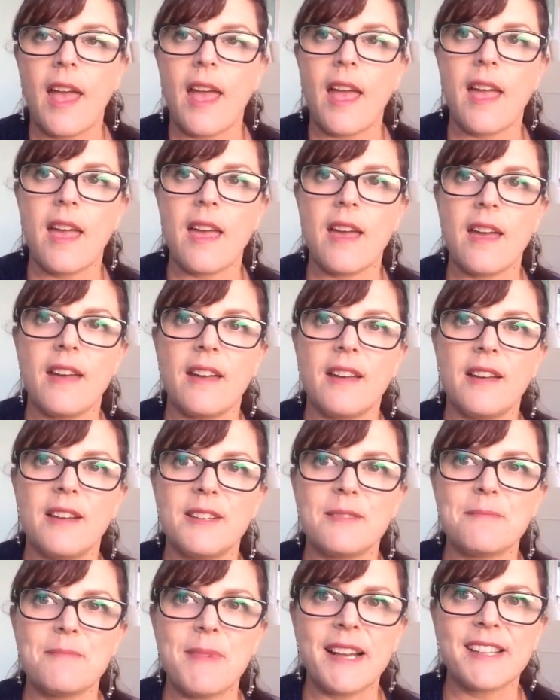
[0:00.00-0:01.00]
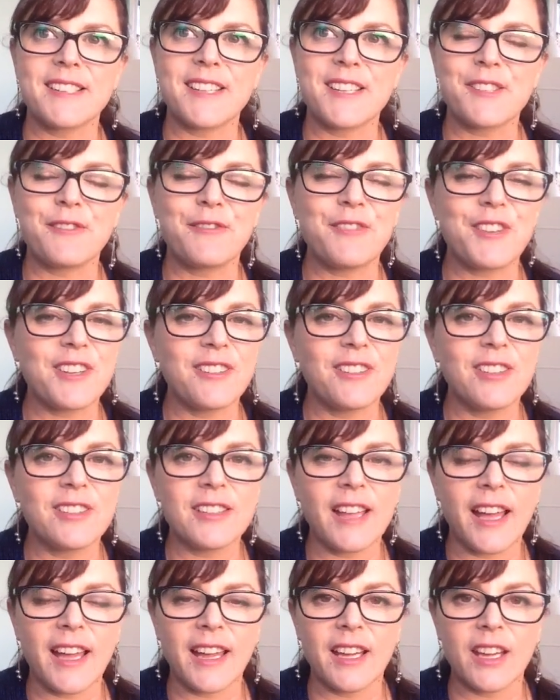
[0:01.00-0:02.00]
and makes us feel
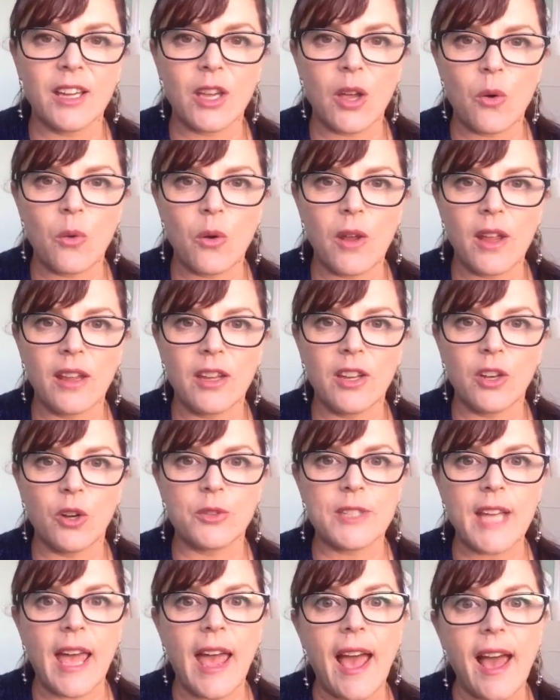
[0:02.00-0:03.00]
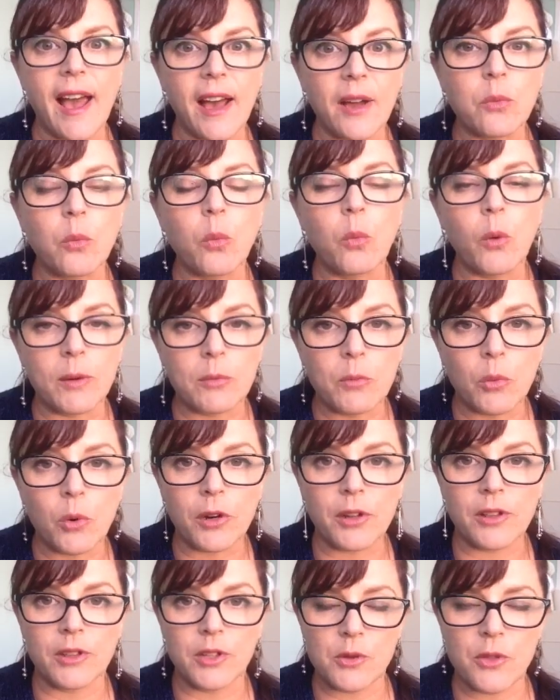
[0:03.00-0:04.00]
like, to add one
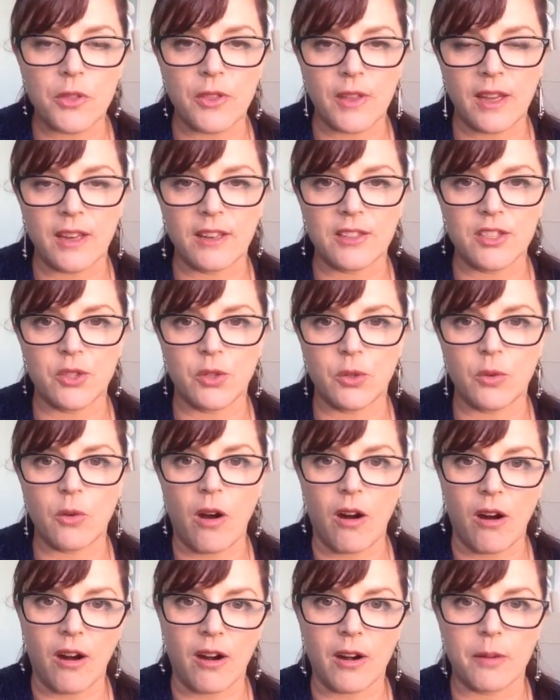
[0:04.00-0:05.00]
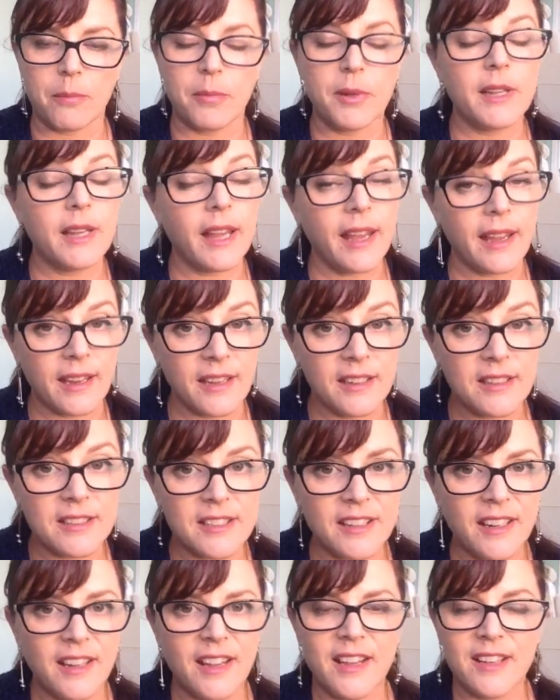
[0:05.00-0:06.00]
more new thing to our
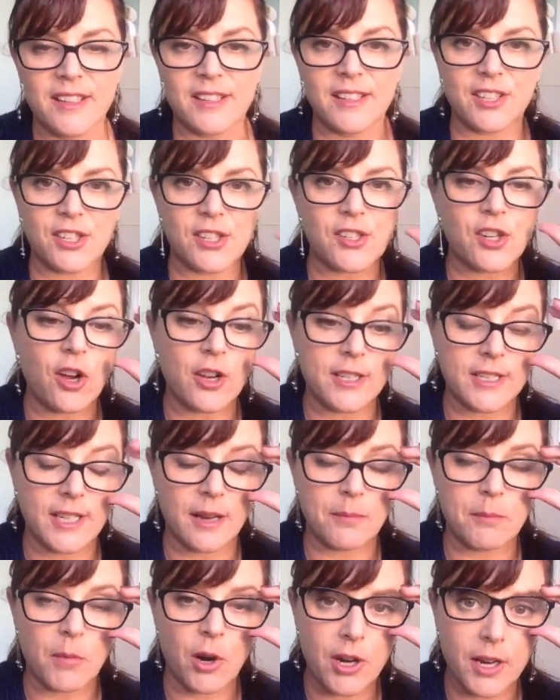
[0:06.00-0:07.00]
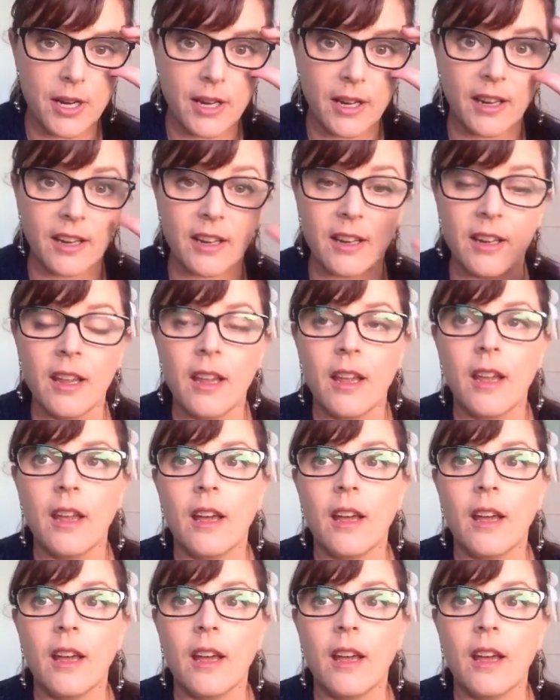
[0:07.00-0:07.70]
plate, such as content marketing.